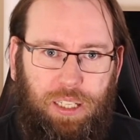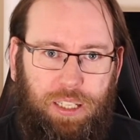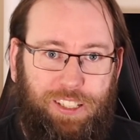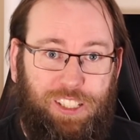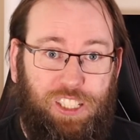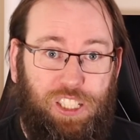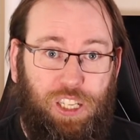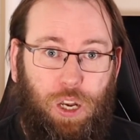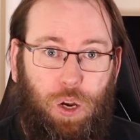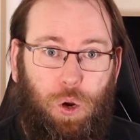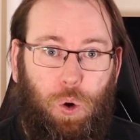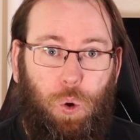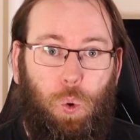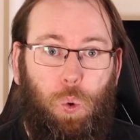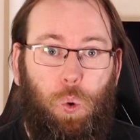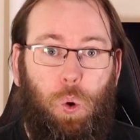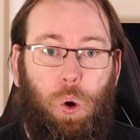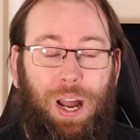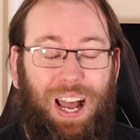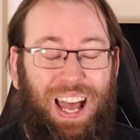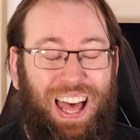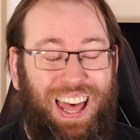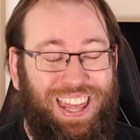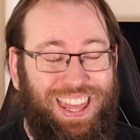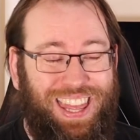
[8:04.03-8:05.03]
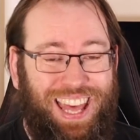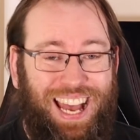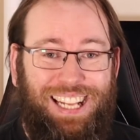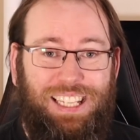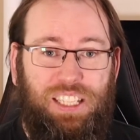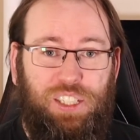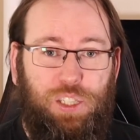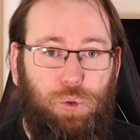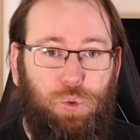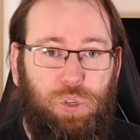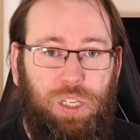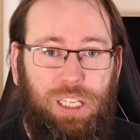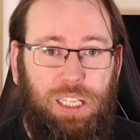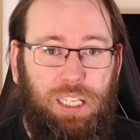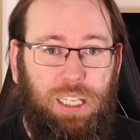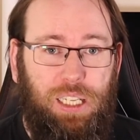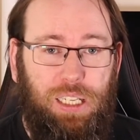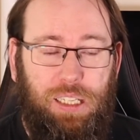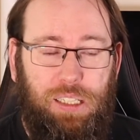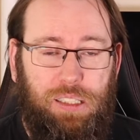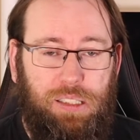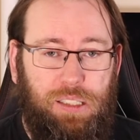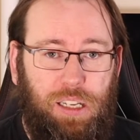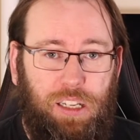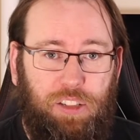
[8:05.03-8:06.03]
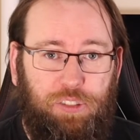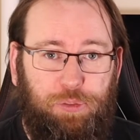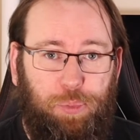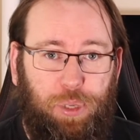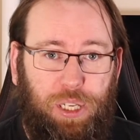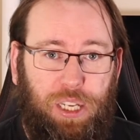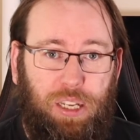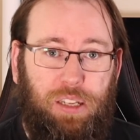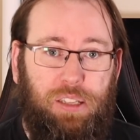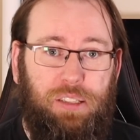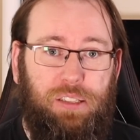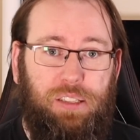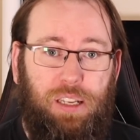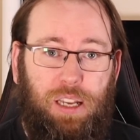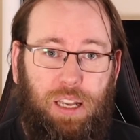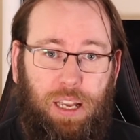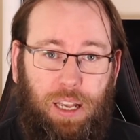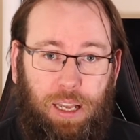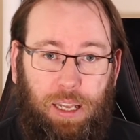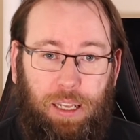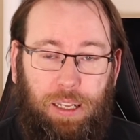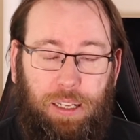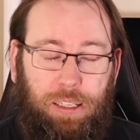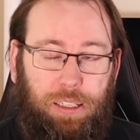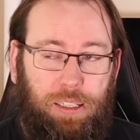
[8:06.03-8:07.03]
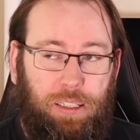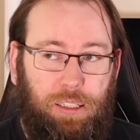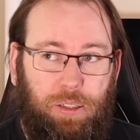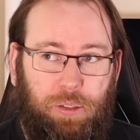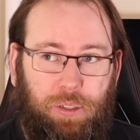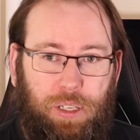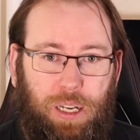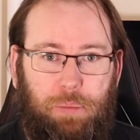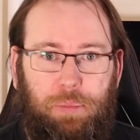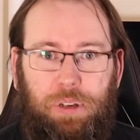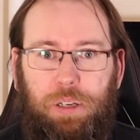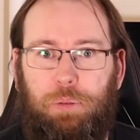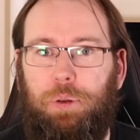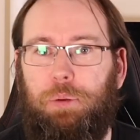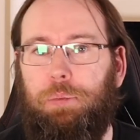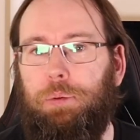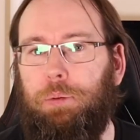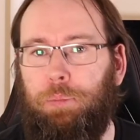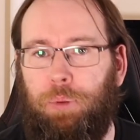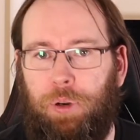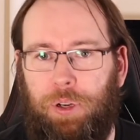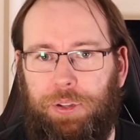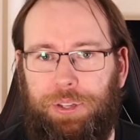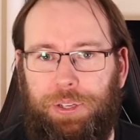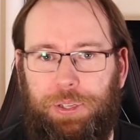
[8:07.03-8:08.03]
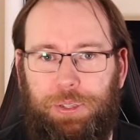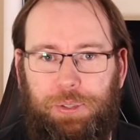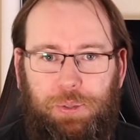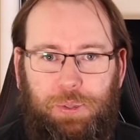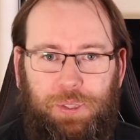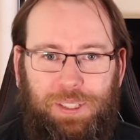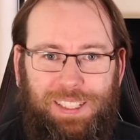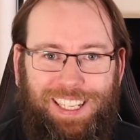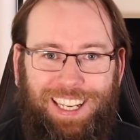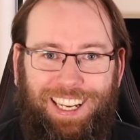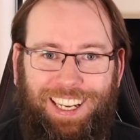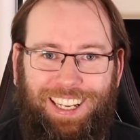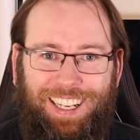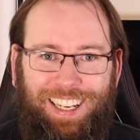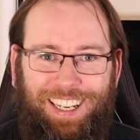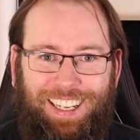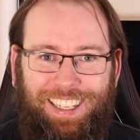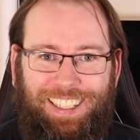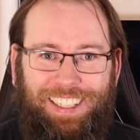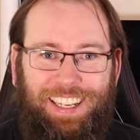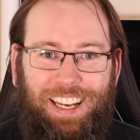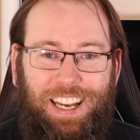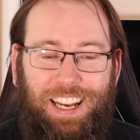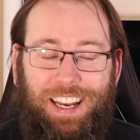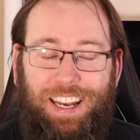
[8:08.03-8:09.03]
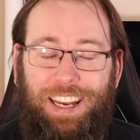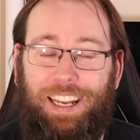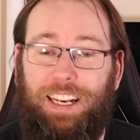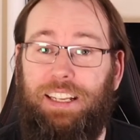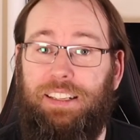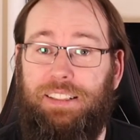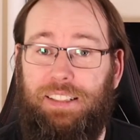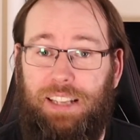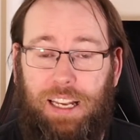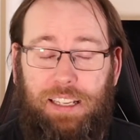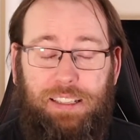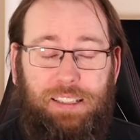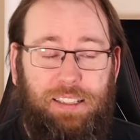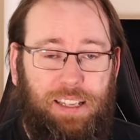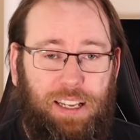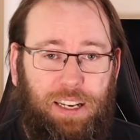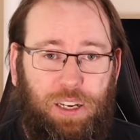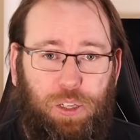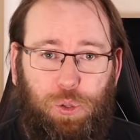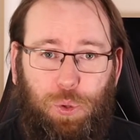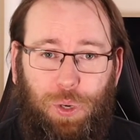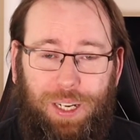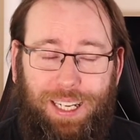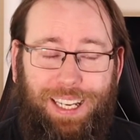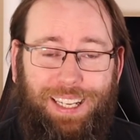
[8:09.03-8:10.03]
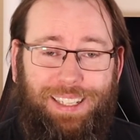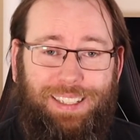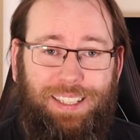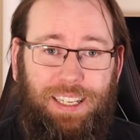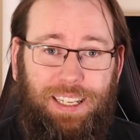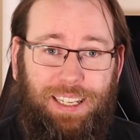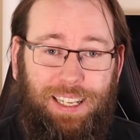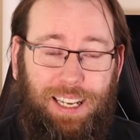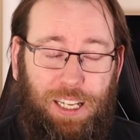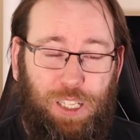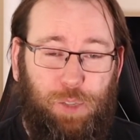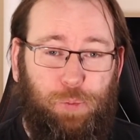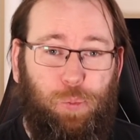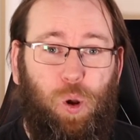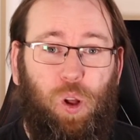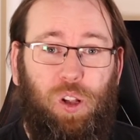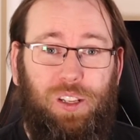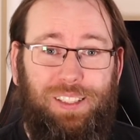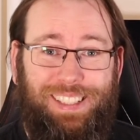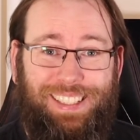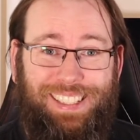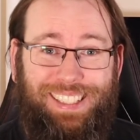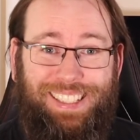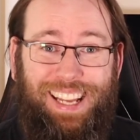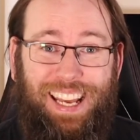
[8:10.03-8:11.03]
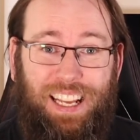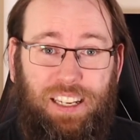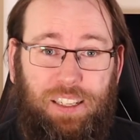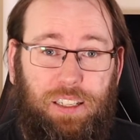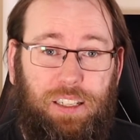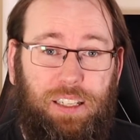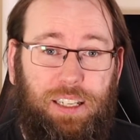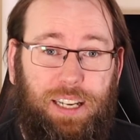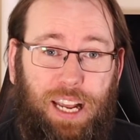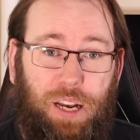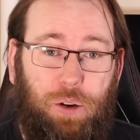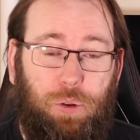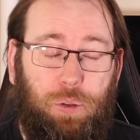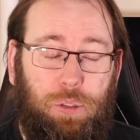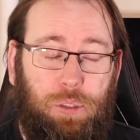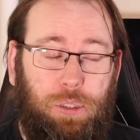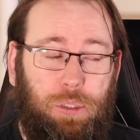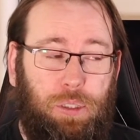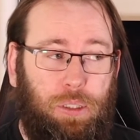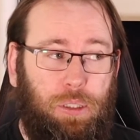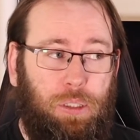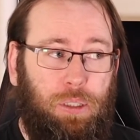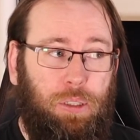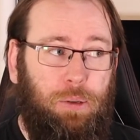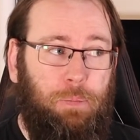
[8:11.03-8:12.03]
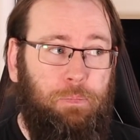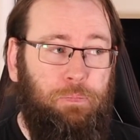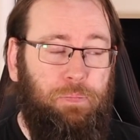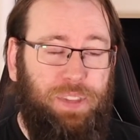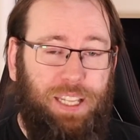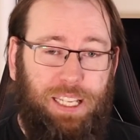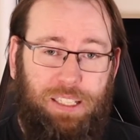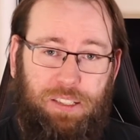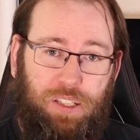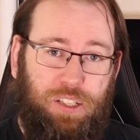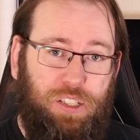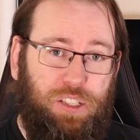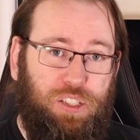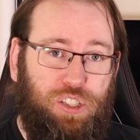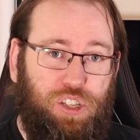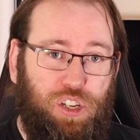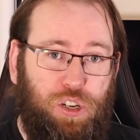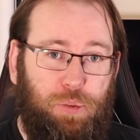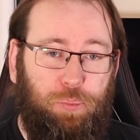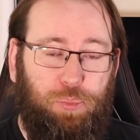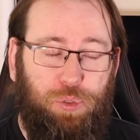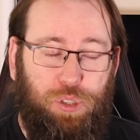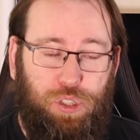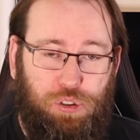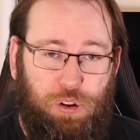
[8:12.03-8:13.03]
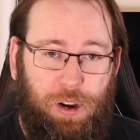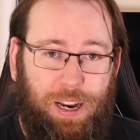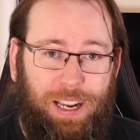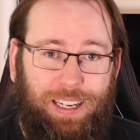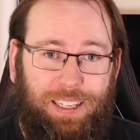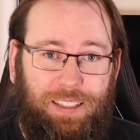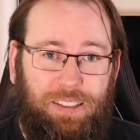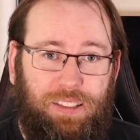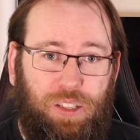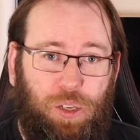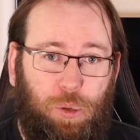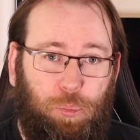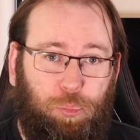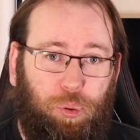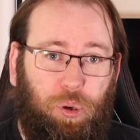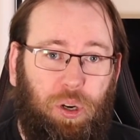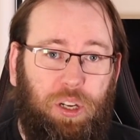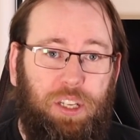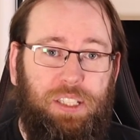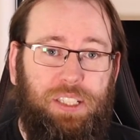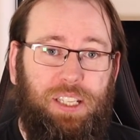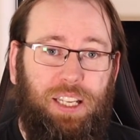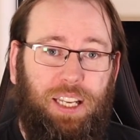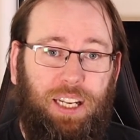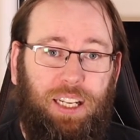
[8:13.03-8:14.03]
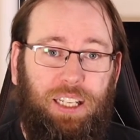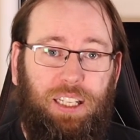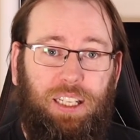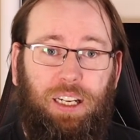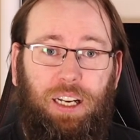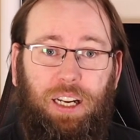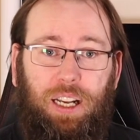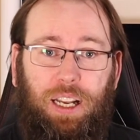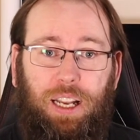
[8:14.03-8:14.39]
So that's unique in itself because, not many people bought those ones. It is, as I said, a 2018 Les Paul Standard. Now, let's just jump straight into the price here.